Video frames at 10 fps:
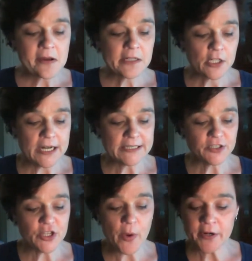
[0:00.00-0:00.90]
All right,
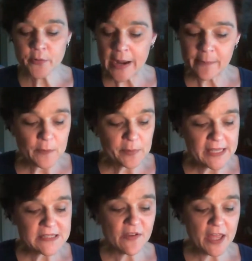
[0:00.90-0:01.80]
so unwrapping the
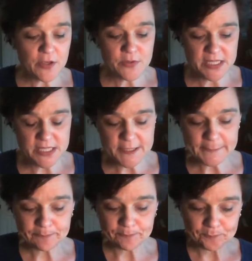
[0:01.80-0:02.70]
place value
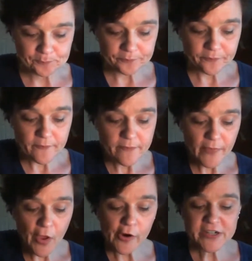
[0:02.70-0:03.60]
system.
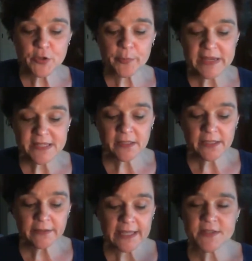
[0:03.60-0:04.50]
All right, so basically
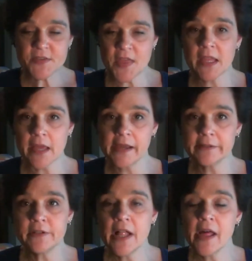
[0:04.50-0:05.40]
let's think
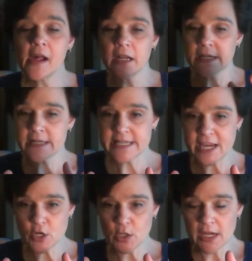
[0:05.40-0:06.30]
of a
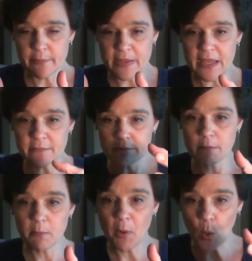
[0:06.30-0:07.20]
container, like a big
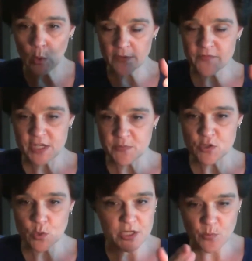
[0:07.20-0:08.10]
bowl of some
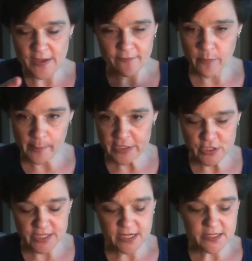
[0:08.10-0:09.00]
sort, and we have a bunch
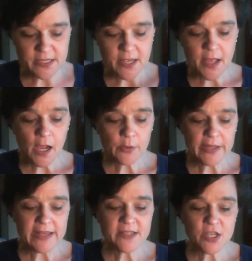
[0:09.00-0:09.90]
of these.
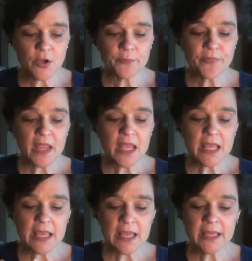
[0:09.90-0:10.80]
Okay, so
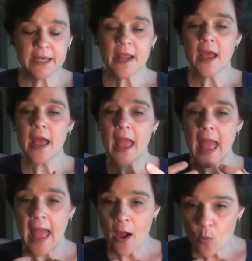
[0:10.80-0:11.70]
in
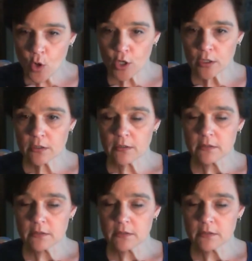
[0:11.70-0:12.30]
our